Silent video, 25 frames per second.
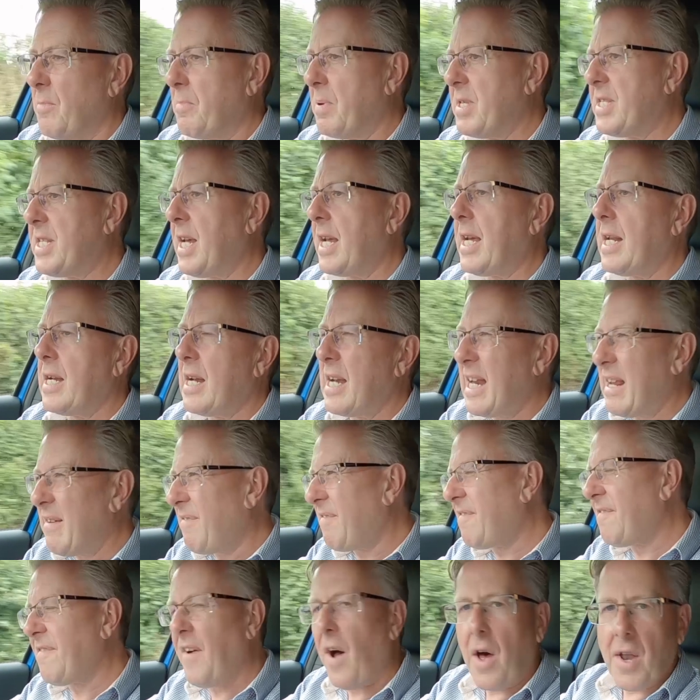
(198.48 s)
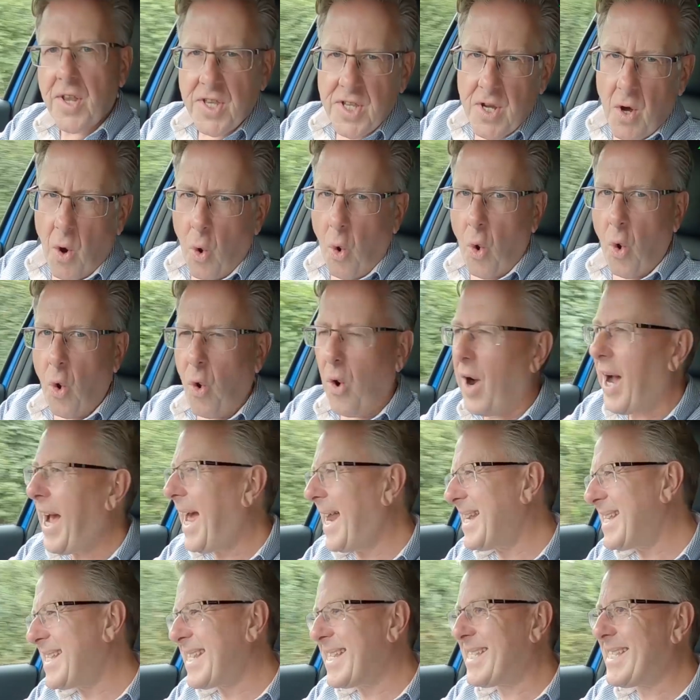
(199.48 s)
particularly fun or
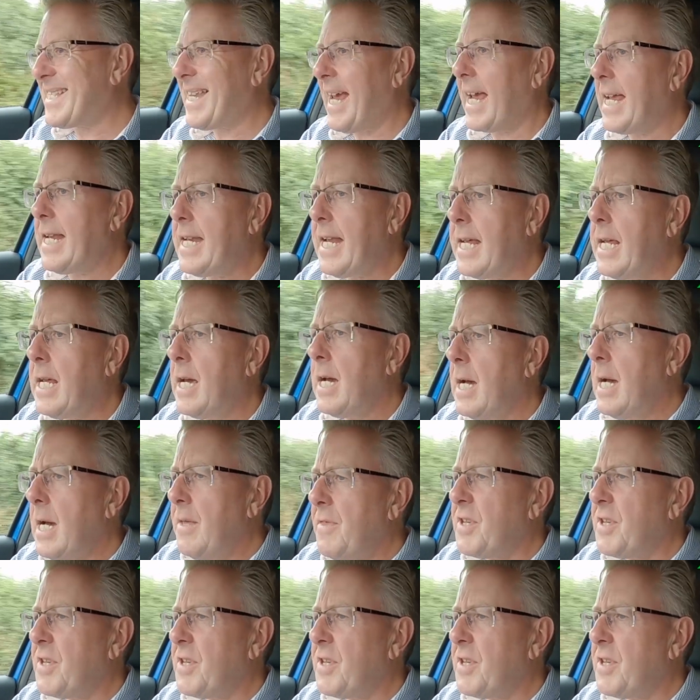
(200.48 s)
entertaining.